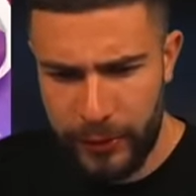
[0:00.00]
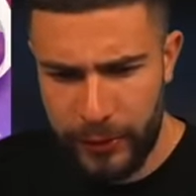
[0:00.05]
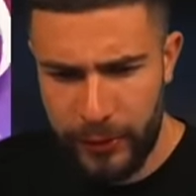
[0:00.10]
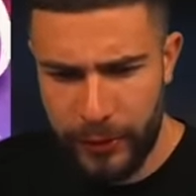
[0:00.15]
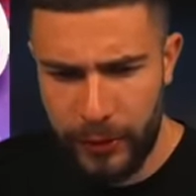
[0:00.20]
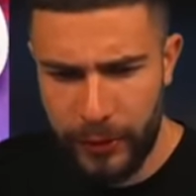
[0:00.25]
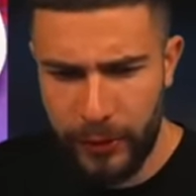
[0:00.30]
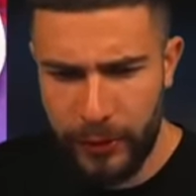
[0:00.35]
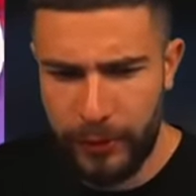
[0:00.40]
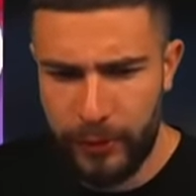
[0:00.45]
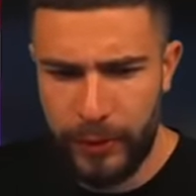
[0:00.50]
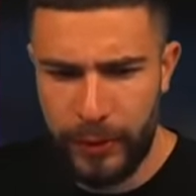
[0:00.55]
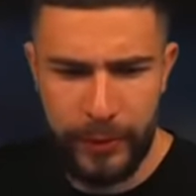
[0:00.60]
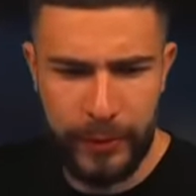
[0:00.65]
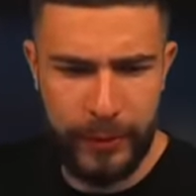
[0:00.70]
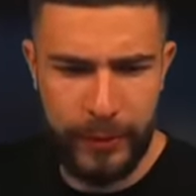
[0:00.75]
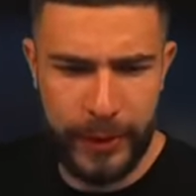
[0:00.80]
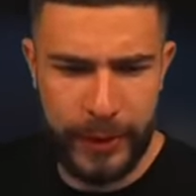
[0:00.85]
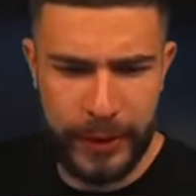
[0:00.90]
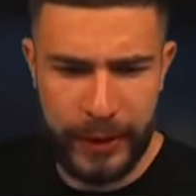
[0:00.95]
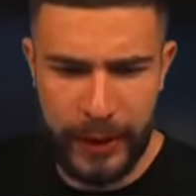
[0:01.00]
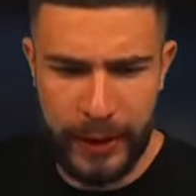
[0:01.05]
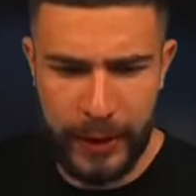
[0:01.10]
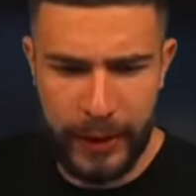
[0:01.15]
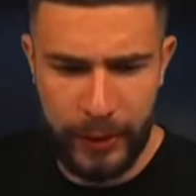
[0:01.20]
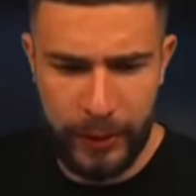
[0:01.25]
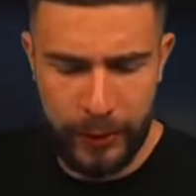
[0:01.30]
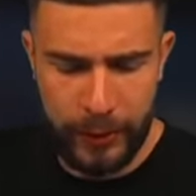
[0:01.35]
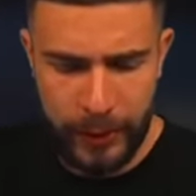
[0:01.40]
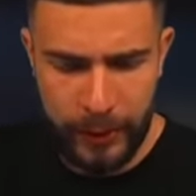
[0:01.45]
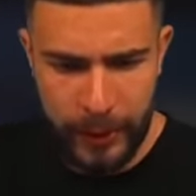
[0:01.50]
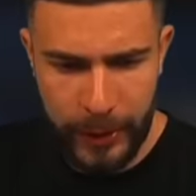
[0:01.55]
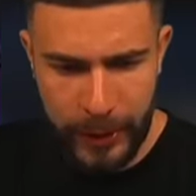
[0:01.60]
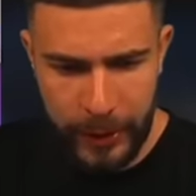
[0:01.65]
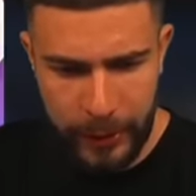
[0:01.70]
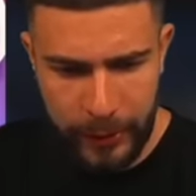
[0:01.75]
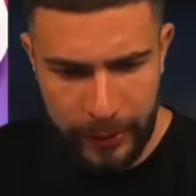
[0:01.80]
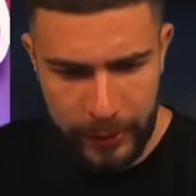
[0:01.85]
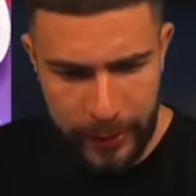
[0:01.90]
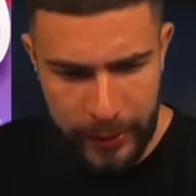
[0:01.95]
No, what am I saying? Yellows. I mean
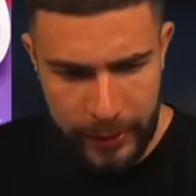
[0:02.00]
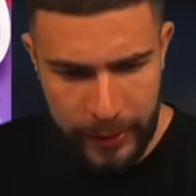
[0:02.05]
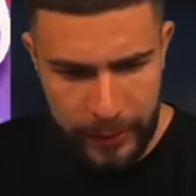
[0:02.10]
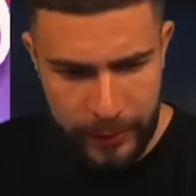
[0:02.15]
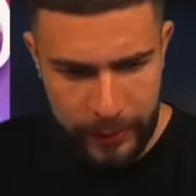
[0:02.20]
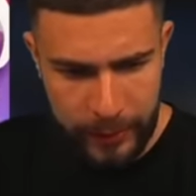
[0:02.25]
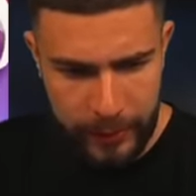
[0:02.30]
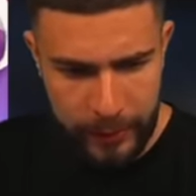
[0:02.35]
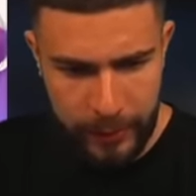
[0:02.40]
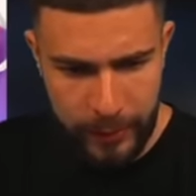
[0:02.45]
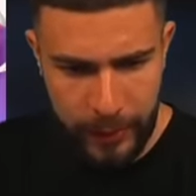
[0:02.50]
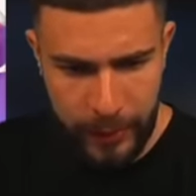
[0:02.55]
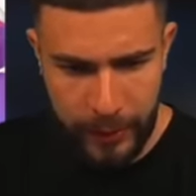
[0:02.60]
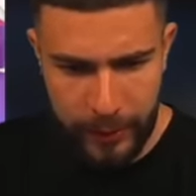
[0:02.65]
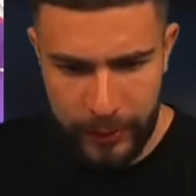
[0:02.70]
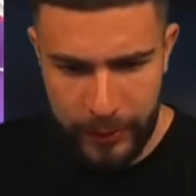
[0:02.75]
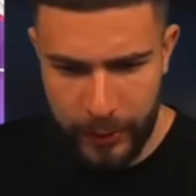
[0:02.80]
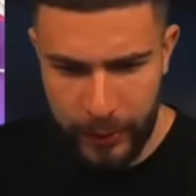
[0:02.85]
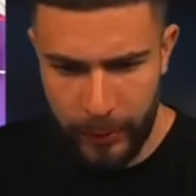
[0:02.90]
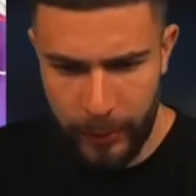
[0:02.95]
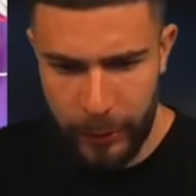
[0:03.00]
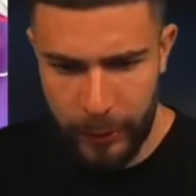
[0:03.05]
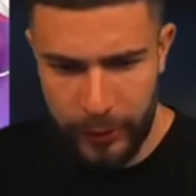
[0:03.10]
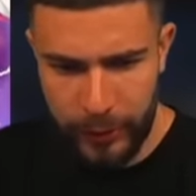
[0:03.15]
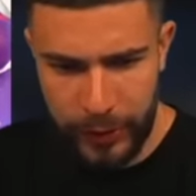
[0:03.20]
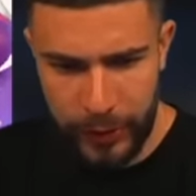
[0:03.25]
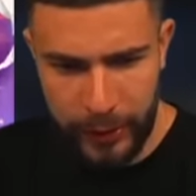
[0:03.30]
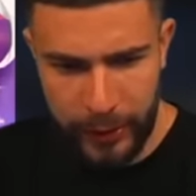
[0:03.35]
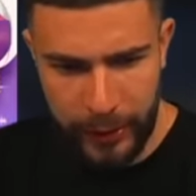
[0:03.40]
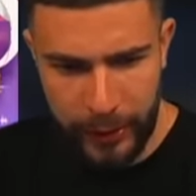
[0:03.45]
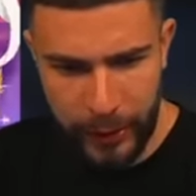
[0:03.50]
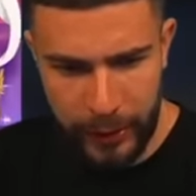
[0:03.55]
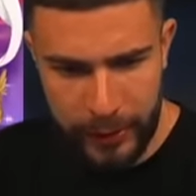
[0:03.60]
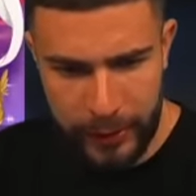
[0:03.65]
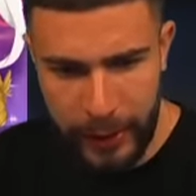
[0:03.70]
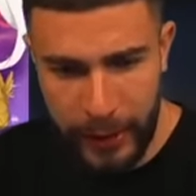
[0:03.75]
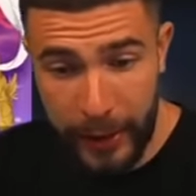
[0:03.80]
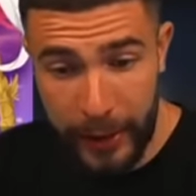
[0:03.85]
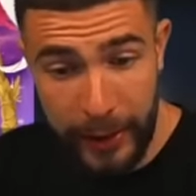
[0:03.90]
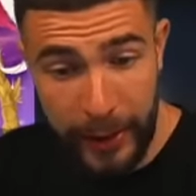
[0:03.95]
greens. Wow, I'm losing it, guys.
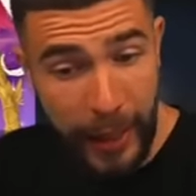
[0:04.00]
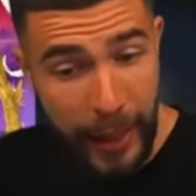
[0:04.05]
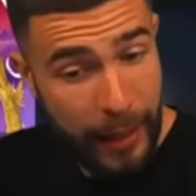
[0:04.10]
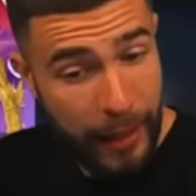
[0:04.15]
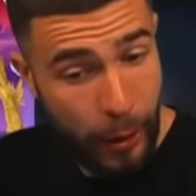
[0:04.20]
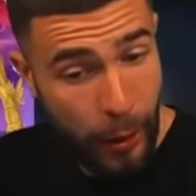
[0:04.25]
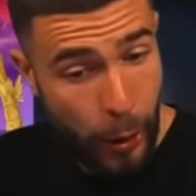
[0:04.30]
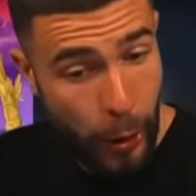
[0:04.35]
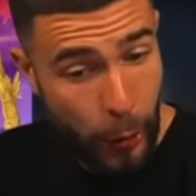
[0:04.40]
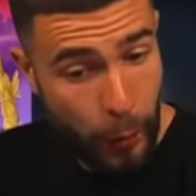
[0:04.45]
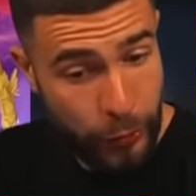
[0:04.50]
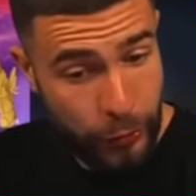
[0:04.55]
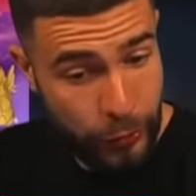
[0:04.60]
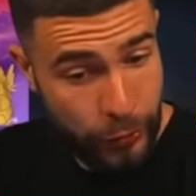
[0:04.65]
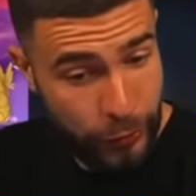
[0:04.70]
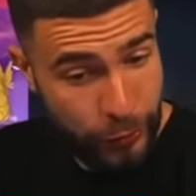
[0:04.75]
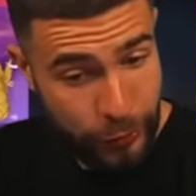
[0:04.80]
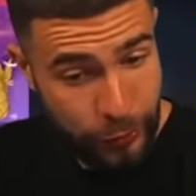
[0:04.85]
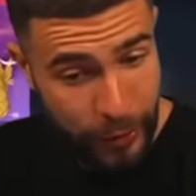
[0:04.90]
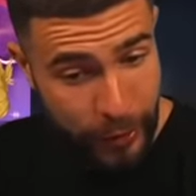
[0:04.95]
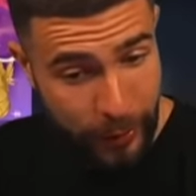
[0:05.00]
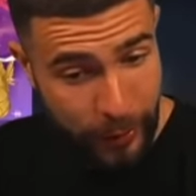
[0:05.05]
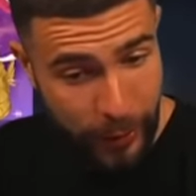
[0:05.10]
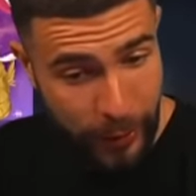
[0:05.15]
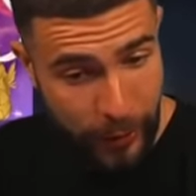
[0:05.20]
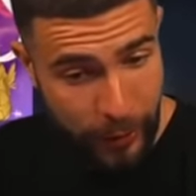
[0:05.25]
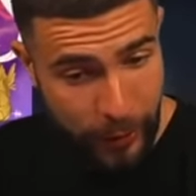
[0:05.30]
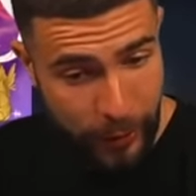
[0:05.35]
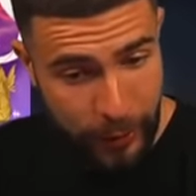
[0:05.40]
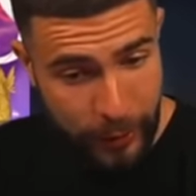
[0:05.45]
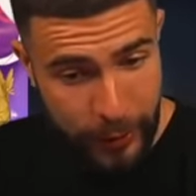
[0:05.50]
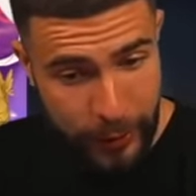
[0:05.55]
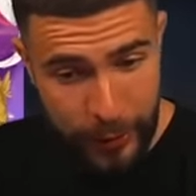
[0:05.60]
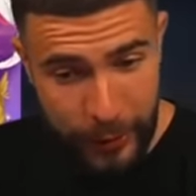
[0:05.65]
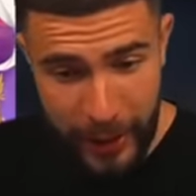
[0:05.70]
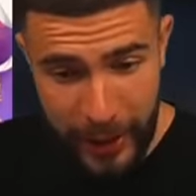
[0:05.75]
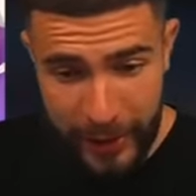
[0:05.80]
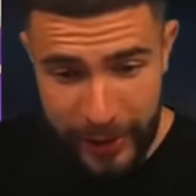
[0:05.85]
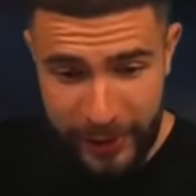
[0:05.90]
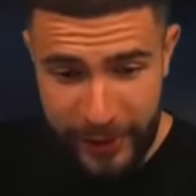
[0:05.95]
Yellows. There we go.
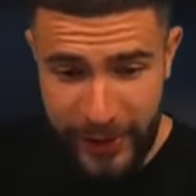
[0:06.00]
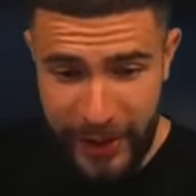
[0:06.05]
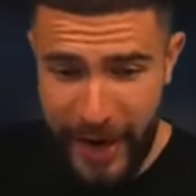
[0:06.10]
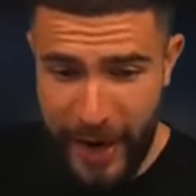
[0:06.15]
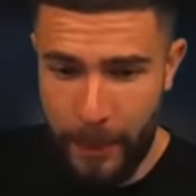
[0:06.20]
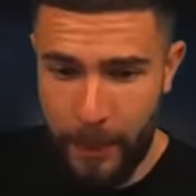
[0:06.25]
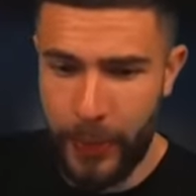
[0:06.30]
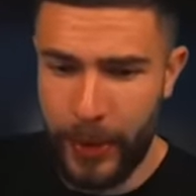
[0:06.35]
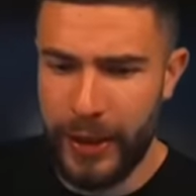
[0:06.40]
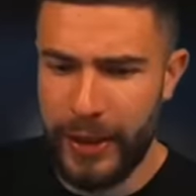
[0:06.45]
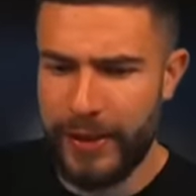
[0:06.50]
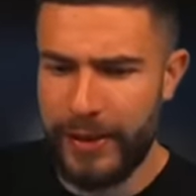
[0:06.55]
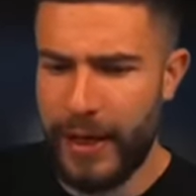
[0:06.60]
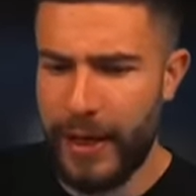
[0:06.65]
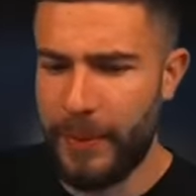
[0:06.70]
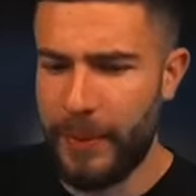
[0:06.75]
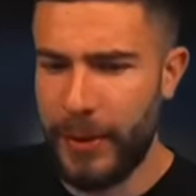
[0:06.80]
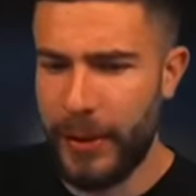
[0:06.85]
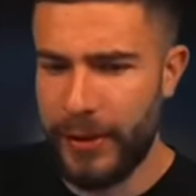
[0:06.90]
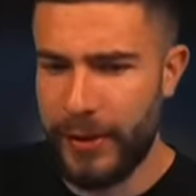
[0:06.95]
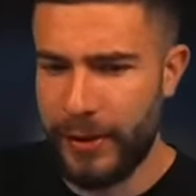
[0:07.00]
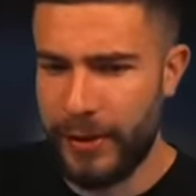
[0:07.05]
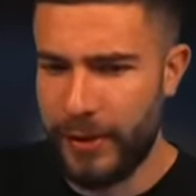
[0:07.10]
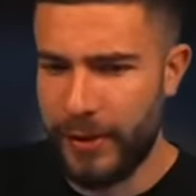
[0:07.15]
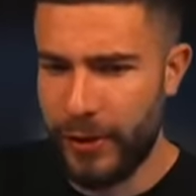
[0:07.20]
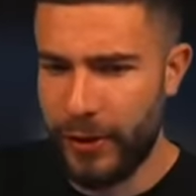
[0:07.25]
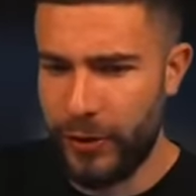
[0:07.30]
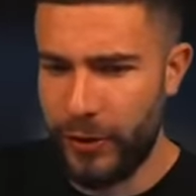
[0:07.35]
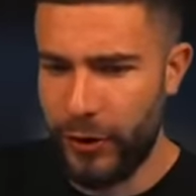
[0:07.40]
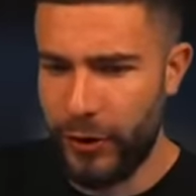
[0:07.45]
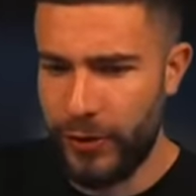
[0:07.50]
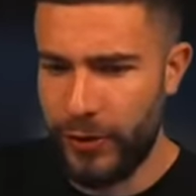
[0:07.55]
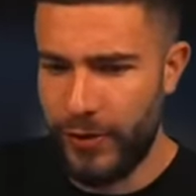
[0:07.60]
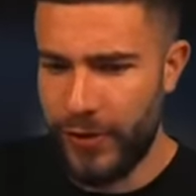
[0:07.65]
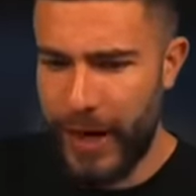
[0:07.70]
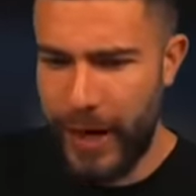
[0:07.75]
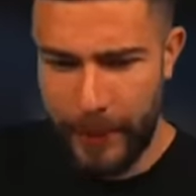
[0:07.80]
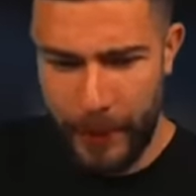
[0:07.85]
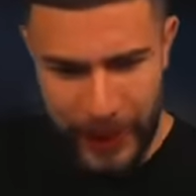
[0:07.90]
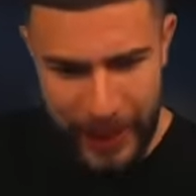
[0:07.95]
Now zap. Please zap. This is such a good
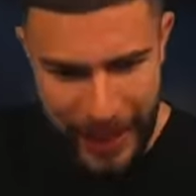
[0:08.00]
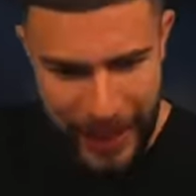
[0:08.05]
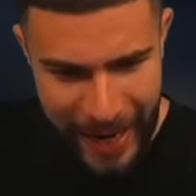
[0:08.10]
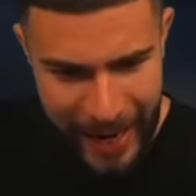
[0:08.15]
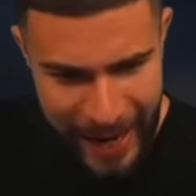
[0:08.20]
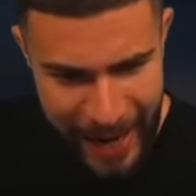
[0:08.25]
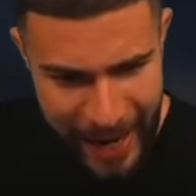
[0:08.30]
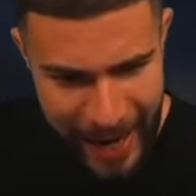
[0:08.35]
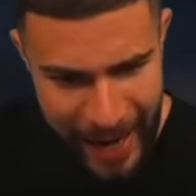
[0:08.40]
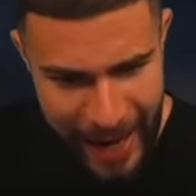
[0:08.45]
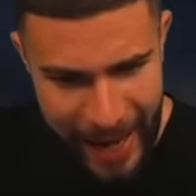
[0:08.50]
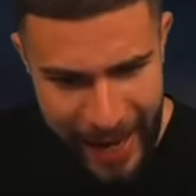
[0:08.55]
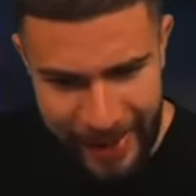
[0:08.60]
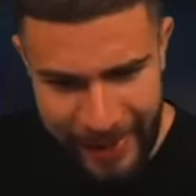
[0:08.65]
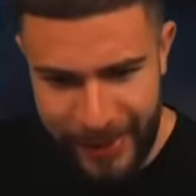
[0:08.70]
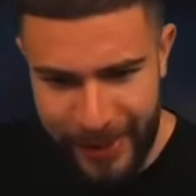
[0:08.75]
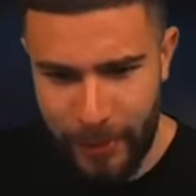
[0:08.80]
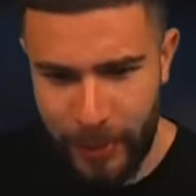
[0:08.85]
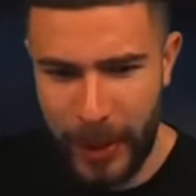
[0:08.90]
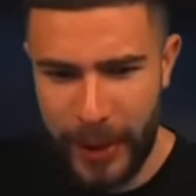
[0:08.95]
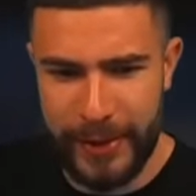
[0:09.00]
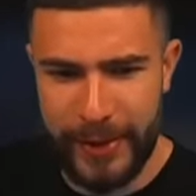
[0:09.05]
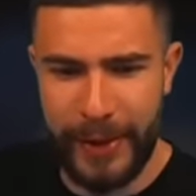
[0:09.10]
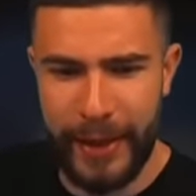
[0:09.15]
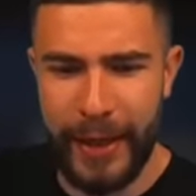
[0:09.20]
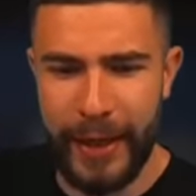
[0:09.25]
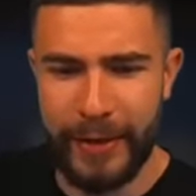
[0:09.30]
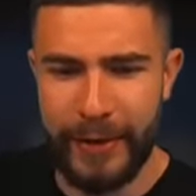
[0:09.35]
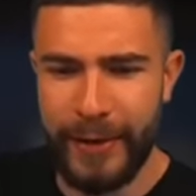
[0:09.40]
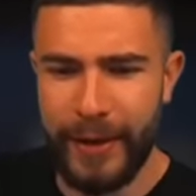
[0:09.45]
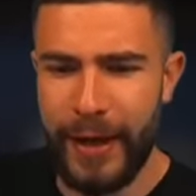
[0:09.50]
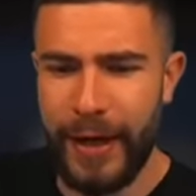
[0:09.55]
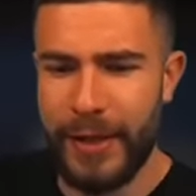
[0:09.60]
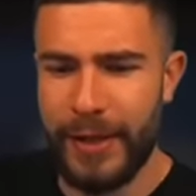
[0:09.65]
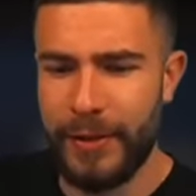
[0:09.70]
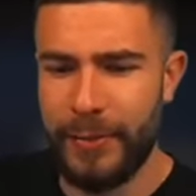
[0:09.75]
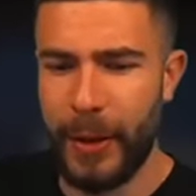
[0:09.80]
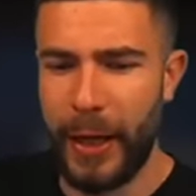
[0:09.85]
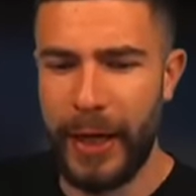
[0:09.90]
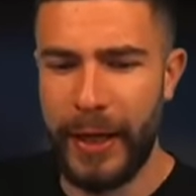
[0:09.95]
zap. Yes. Plus a hit.
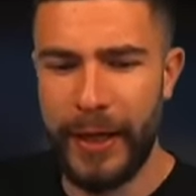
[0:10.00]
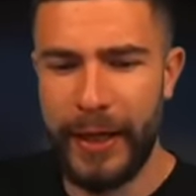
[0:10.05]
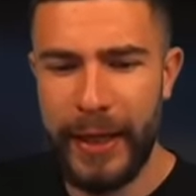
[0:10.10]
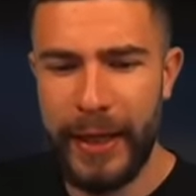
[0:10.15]
Nice, man.